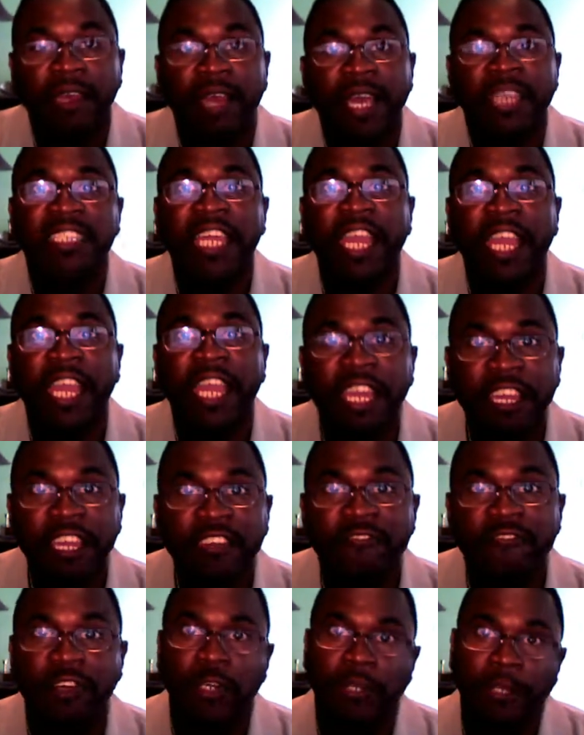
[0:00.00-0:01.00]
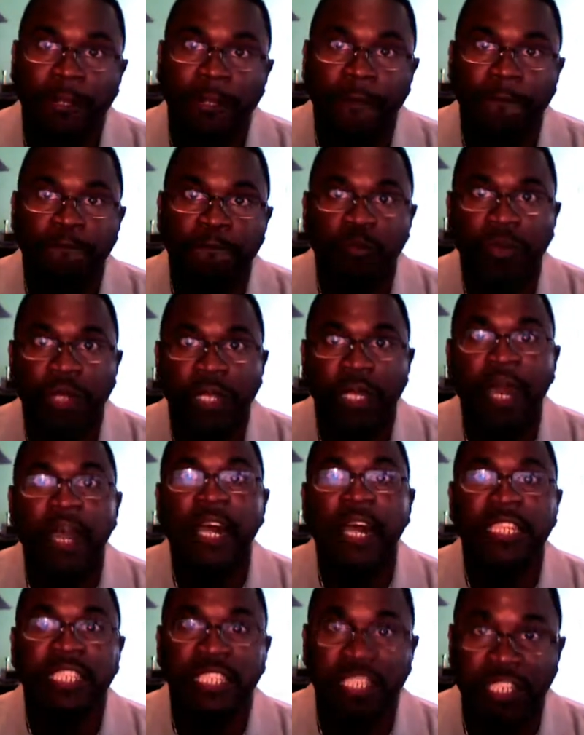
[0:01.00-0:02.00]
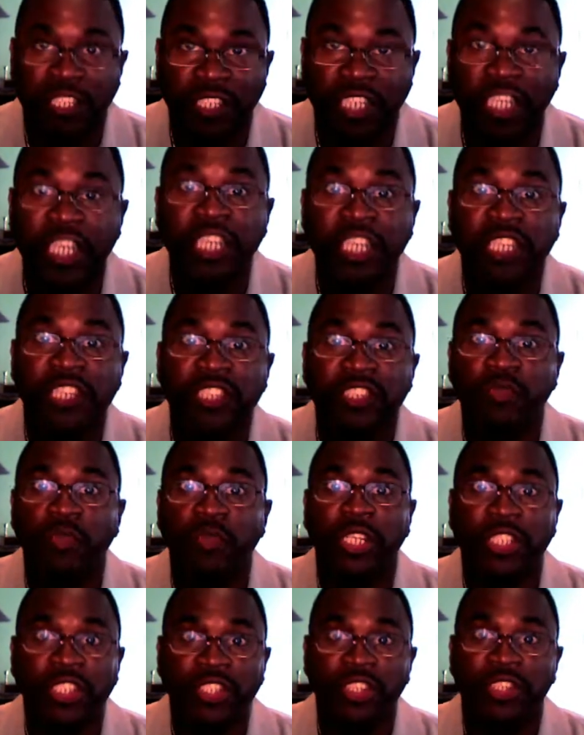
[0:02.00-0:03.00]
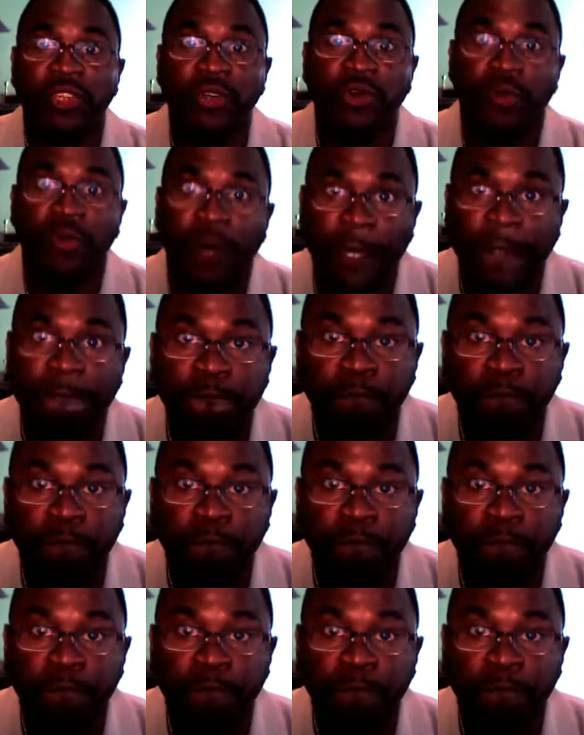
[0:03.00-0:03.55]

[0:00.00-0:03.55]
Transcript: It's evil. God sees what you're doing.